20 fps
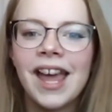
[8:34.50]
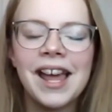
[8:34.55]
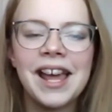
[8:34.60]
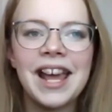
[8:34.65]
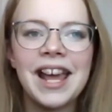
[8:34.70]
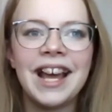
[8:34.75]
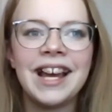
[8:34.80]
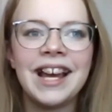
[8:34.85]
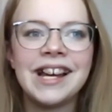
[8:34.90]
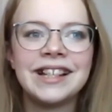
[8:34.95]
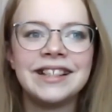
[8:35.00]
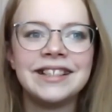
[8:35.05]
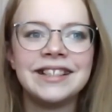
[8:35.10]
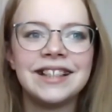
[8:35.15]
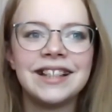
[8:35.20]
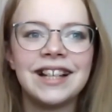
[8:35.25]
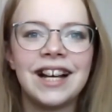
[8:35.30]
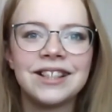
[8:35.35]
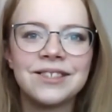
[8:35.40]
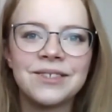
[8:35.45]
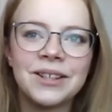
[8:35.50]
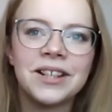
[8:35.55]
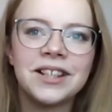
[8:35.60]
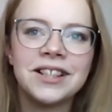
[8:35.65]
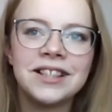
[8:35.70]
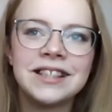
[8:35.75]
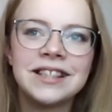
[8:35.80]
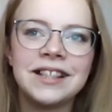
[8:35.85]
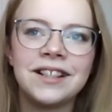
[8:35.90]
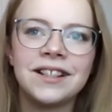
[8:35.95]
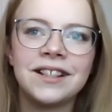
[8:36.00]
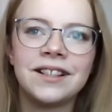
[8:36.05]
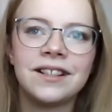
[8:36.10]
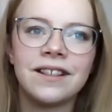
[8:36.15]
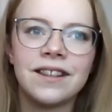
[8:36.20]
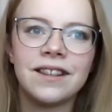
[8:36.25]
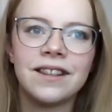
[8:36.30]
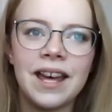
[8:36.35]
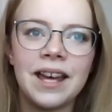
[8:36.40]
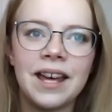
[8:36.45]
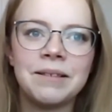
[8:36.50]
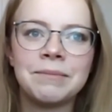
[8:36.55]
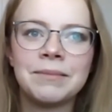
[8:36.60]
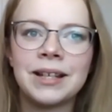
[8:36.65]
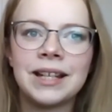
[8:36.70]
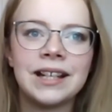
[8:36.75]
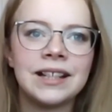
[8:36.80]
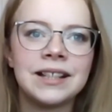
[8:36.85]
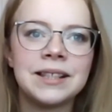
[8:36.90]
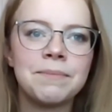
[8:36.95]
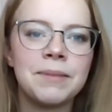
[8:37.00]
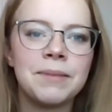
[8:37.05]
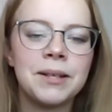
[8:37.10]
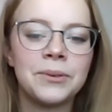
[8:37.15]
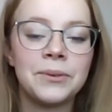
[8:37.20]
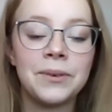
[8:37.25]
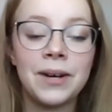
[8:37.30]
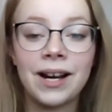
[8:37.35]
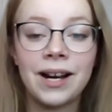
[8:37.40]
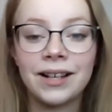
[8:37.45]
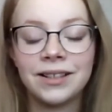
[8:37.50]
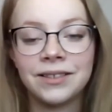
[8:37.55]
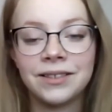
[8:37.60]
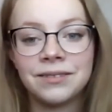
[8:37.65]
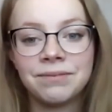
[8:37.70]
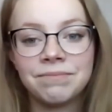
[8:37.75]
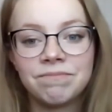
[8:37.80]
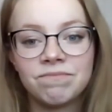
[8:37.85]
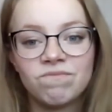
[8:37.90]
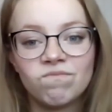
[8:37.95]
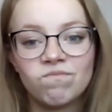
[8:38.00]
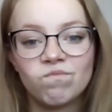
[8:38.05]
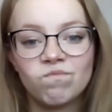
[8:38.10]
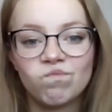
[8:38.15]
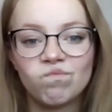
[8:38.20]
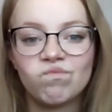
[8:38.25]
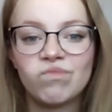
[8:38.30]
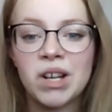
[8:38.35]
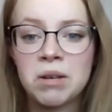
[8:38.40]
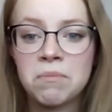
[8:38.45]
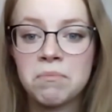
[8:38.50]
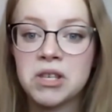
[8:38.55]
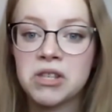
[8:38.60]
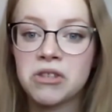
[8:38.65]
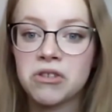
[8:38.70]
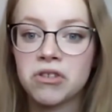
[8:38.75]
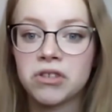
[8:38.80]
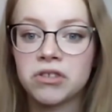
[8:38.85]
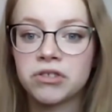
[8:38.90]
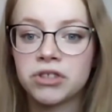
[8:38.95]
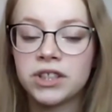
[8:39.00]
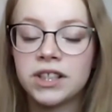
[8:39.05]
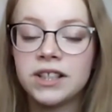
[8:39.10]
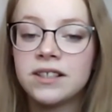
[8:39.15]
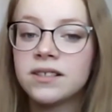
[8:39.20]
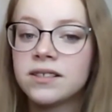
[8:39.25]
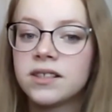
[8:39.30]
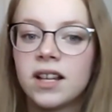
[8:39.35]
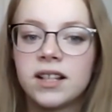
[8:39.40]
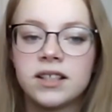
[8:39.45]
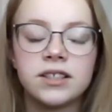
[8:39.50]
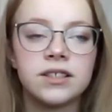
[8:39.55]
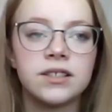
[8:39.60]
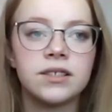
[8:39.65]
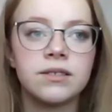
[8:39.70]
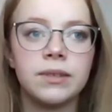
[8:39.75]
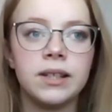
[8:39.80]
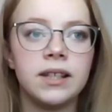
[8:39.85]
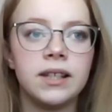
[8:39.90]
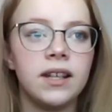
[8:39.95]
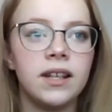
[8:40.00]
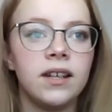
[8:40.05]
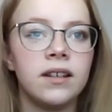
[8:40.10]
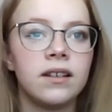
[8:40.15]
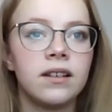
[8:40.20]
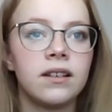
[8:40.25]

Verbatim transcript: and so i got to see her then but it's been a while i miss her she's such a sweetie